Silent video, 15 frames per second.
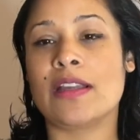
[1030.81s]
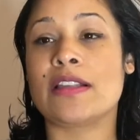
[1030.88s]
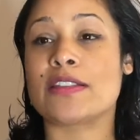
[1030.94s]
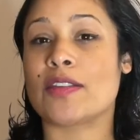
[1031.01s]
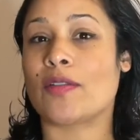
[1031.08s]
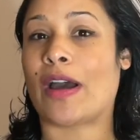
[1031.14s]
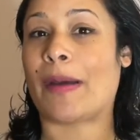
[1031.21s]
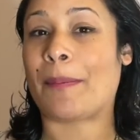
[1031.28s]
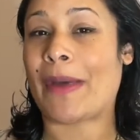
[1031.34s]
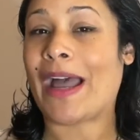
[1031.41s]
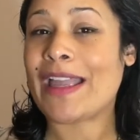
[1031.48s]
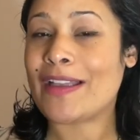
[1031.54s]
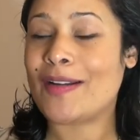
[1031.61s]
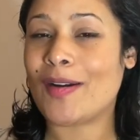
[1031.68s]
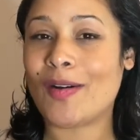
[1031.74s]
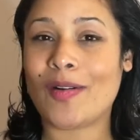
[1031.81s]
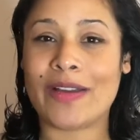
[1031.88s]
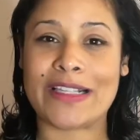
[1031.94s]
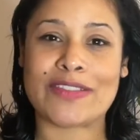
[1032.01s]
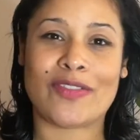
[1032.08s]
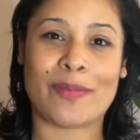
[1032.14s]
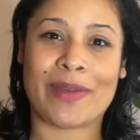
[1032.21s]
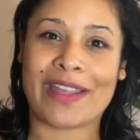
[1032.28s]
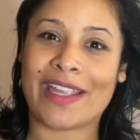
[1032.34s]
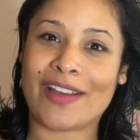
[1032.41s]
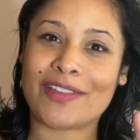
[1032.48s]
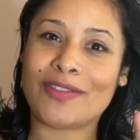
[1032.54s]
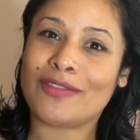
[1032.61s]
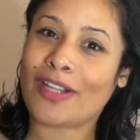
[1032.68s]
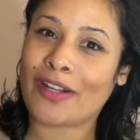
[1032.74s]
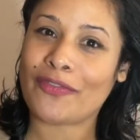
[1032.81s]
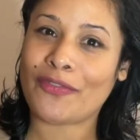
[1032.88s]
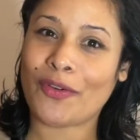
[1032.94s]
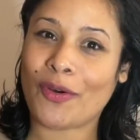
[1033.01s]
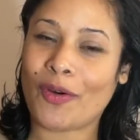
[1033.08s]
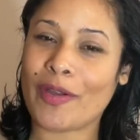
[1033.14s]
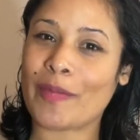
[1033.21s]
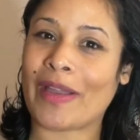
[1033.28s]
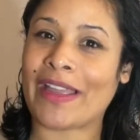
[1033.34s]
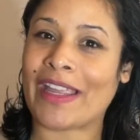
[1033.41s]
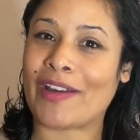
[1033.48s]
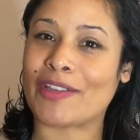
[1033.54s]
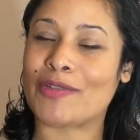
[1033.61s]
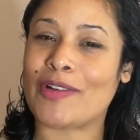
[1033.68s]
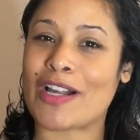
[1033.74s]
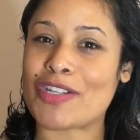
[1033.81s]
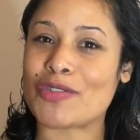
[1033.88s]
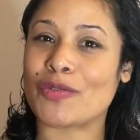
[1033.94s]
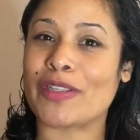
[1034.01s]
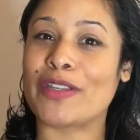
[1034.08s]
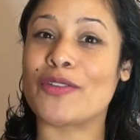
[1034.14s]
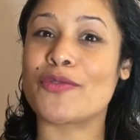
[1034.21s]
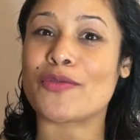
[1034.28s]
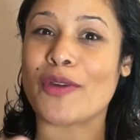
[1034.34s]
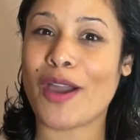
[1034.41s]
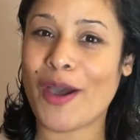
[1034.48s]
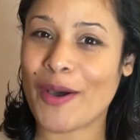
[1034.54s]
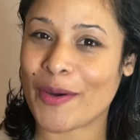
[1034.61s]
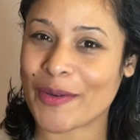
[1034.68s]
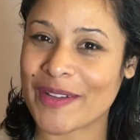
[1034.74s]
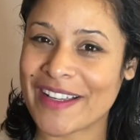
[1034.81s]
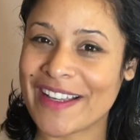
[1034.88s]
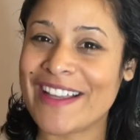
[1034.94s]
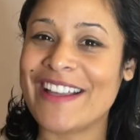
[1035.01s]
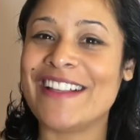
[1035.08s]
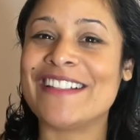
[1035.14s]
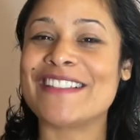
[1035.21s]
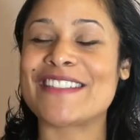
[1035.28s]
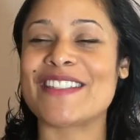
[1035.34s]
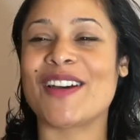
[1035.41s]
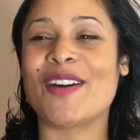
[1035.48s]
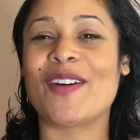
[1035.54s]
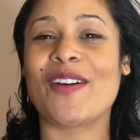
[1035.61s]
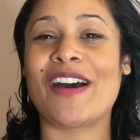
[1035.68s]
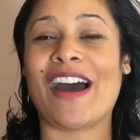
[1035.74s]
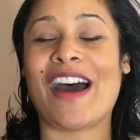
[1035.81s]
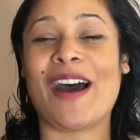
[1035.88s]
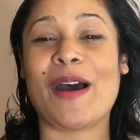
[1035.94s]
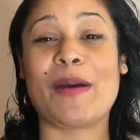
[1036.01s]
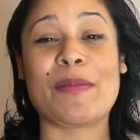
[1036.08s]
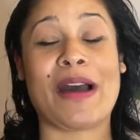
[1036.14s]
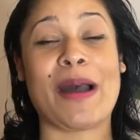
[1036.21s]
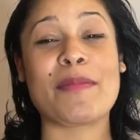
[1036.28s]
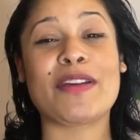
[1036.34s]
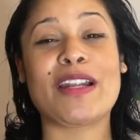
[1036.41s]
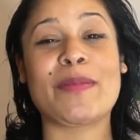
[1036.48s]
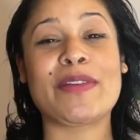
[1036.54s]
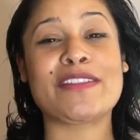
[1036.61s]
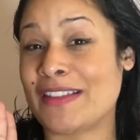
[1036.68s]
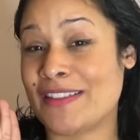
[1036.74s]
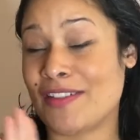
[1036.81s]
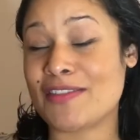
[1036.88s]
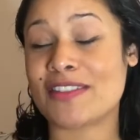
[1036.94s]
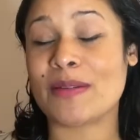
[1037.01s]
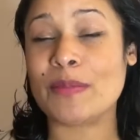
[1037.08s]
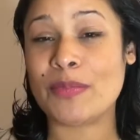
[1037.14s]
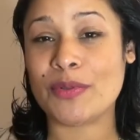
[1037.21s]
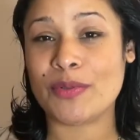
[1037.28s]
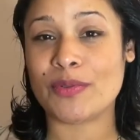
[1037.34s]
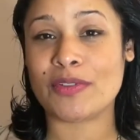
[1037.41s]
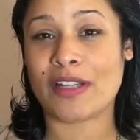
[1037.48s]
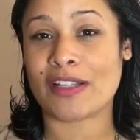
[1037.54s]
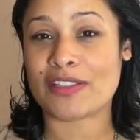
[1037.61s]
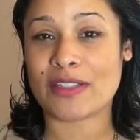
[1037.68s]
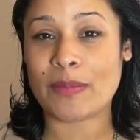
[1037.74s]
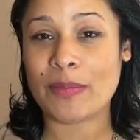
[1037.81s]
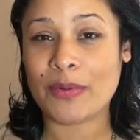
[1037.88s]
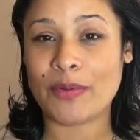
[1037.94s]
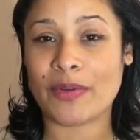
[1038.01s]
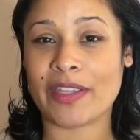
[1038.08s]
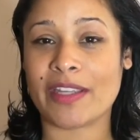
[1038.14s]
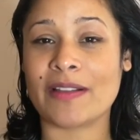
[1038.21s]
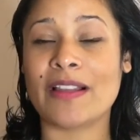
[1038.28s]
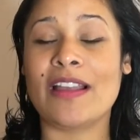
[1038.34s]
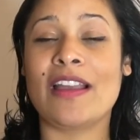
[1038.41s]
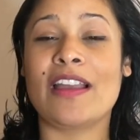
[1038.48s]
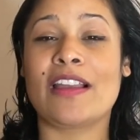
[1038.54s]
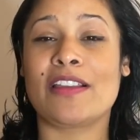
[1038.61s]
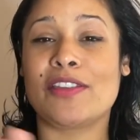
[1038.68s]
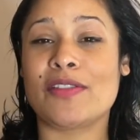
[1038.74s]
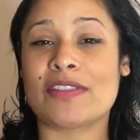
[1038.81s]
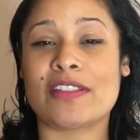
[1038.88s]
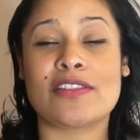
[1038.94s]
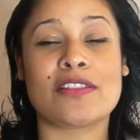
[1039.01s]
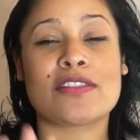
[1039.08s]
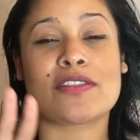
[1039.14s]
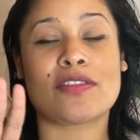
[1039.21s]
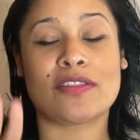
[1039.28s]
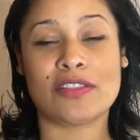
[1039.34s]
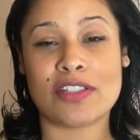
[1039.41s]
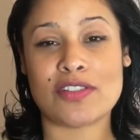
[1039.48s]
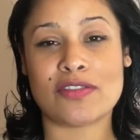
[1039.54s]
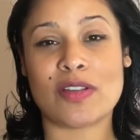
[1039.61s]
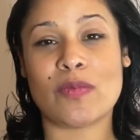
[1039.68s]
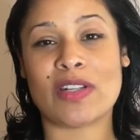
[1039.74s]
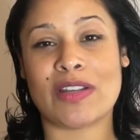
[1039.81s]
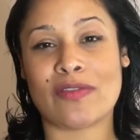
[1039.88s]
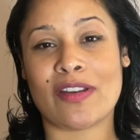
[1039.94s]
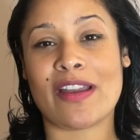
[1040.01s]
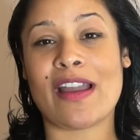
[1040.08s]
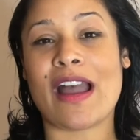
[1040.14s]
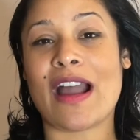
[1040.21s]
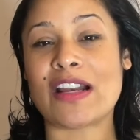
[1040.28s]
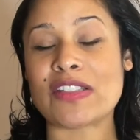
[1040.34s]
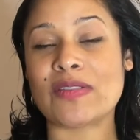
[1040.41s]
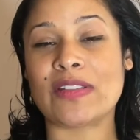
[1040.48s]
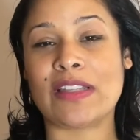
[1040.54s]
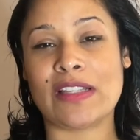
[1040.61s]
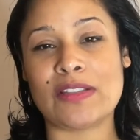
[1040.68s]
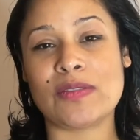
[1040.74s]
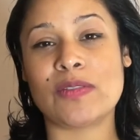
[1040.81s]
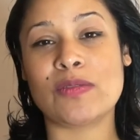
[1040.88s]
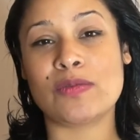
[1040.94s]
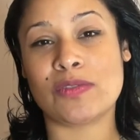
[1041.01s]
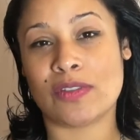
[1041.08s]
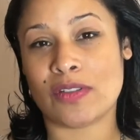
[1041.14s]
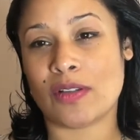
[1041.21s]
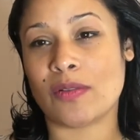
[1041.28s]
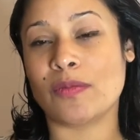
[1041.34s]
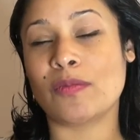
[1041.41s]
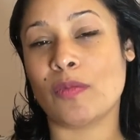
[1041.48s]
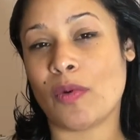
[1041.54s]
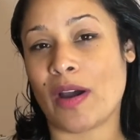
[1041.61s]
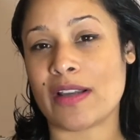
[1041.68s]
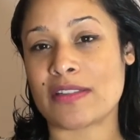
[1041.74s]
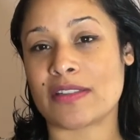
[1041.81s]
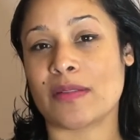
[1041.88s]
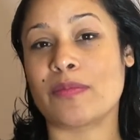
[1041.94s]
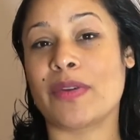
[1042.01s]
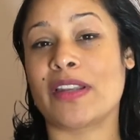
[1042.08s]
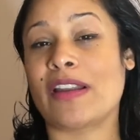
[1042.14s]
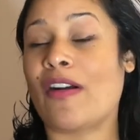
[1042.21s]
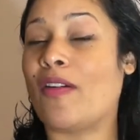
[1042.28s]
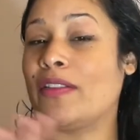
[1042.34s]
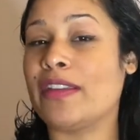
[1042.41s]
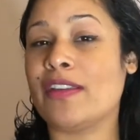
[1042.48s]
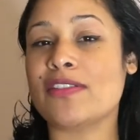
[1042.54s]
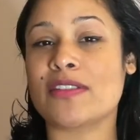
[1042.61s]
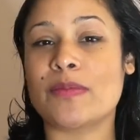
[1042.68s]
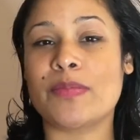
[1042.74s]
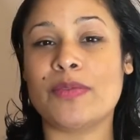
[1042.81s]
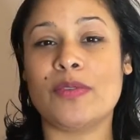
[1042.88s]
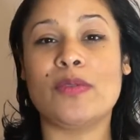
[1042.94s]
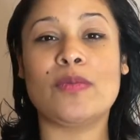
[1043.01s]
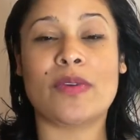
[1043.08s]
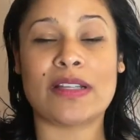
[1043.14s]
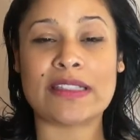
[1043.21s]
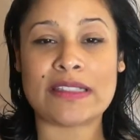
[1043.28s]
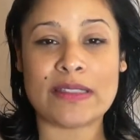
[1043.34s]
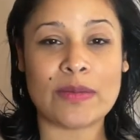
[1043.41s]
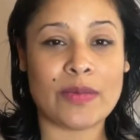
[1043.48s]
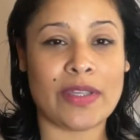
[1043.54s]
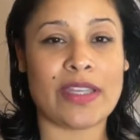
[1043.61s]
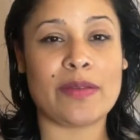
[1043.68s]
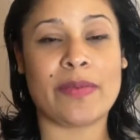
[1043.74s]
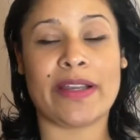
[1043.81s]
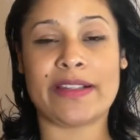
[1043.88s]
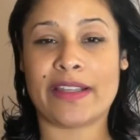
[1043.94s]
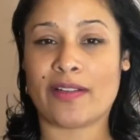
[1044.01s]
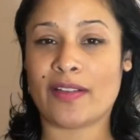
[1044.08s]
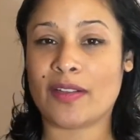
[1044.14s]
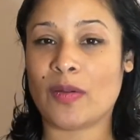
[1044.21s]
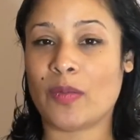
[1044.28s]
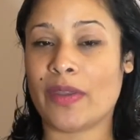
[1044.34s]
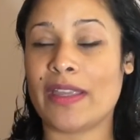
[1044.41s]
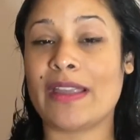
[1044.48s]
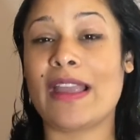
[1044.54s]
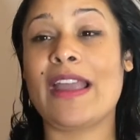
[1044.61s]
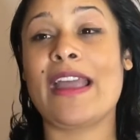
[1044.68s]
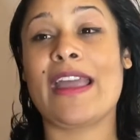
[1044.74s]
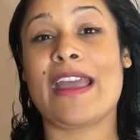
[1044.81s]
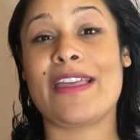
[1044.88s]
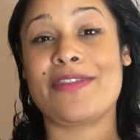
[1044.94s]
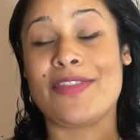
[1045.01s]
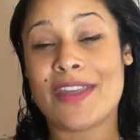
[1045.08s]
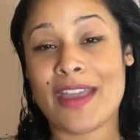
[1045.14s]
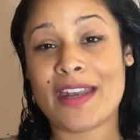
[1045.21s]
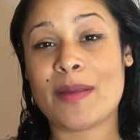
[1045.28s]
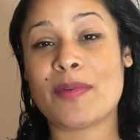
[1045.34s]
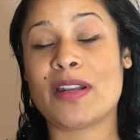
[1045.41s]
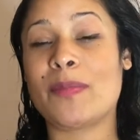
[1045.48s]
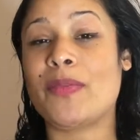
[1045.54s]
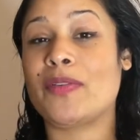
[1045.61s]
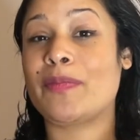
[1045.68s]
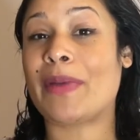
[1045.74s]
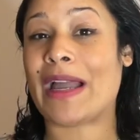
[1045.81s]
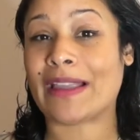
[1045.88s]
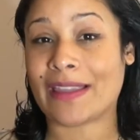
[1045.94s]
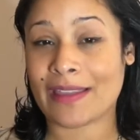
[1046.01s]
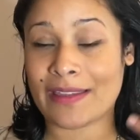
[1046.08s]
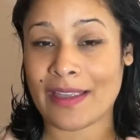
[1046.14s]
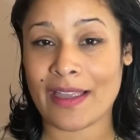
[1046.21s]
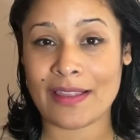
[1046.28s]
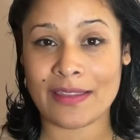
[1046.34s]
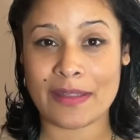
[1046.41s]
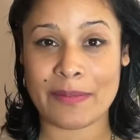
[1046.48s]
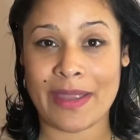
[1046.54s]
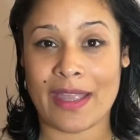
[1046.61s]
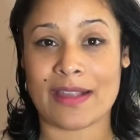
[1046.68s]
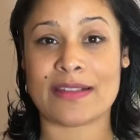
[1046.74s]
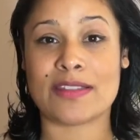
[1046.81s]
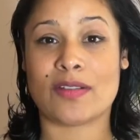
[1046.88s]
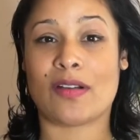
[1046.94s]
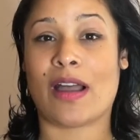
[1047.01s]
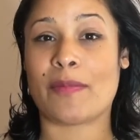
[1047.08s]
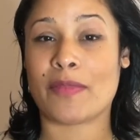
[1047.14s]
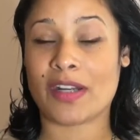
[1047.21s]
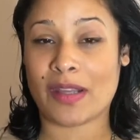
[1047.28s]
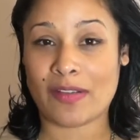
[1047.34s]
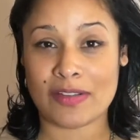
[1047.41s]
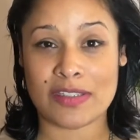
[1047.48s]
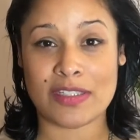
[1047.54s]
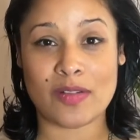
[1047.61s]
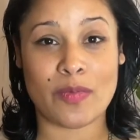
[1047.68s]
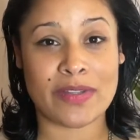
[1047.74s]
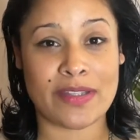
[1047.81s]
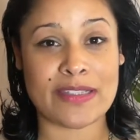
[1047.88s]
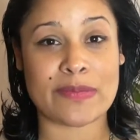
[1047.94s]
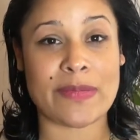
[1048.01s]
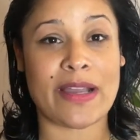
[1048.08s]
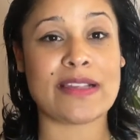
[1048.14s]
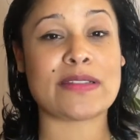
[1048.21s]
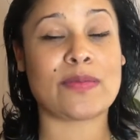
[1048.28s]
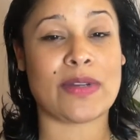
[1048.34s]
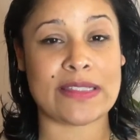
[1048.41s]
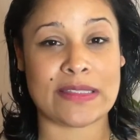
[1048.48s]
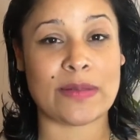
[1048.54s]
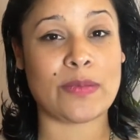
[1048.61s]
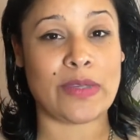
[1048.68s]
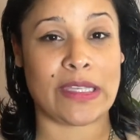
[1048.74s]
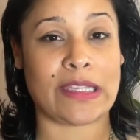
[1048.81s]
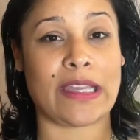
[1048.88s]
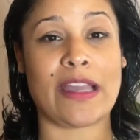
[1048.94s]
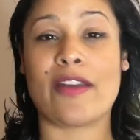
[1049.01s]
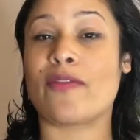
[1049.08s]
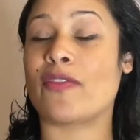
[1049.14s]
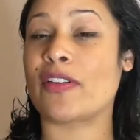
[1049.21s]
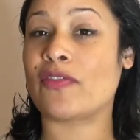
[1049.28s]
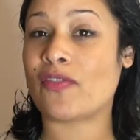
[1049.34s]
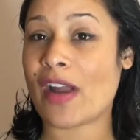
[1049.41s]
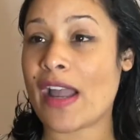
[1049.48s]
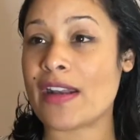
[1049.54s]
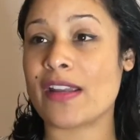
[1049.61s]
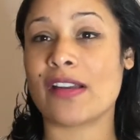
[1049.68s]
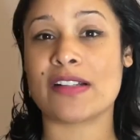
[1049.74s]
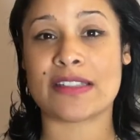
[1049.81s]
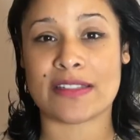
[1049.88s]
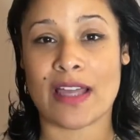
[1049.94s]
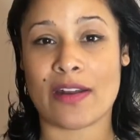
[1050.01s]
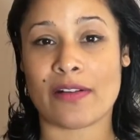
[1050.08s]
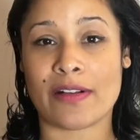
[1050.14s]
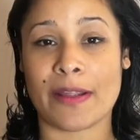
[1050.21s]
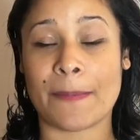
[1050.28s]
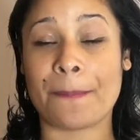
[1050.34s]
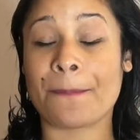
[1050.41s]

So my goal is for my hair to not fall and my hair to actually grow. So I'm going to be just not shampooing, using just conditioner whenever I actually need to, you know, wash it. But only a shampoo once a week by the end of the week. And then I'm gonna put back again the mask. So I'm gonna continue with this mask once a week, every Friday or Saturday.